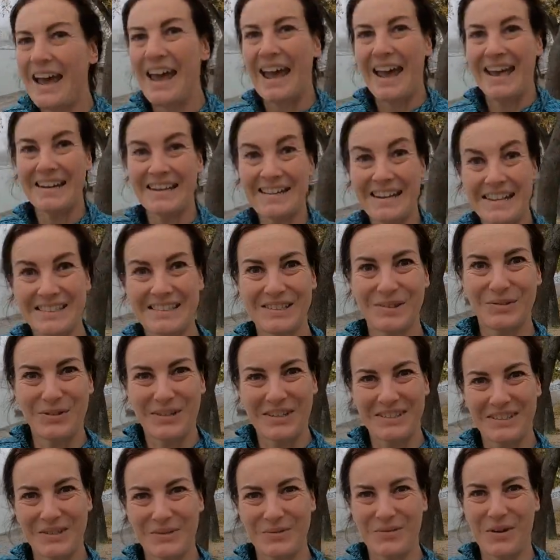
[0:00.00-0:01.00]
And that's the
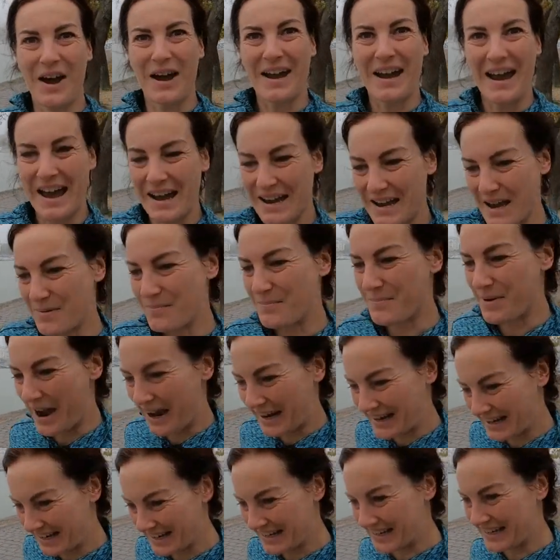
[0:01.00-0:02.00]
reason why I am
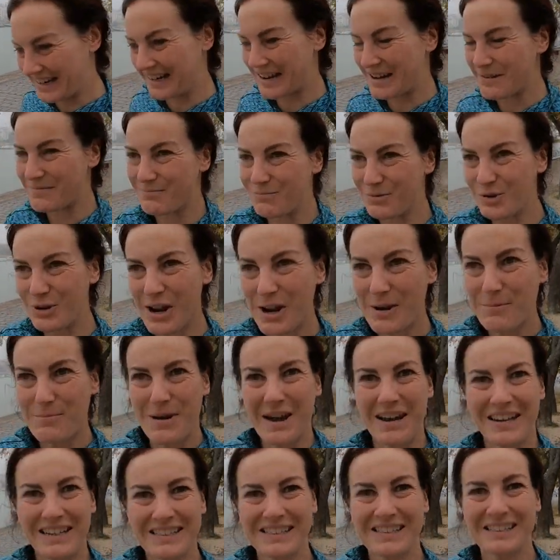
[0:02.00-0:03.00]
back here in
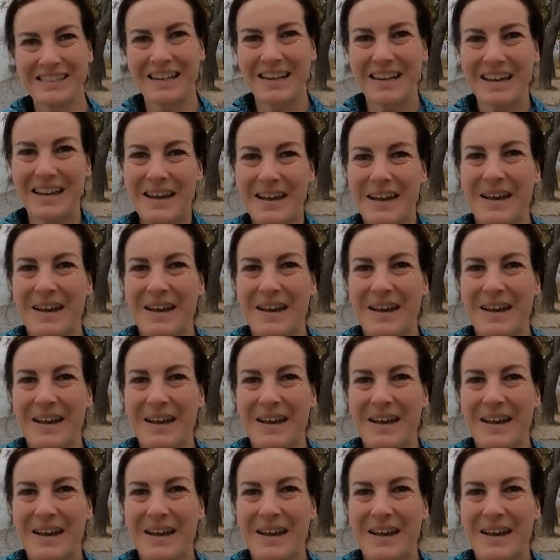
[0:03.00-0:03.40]
Budapest.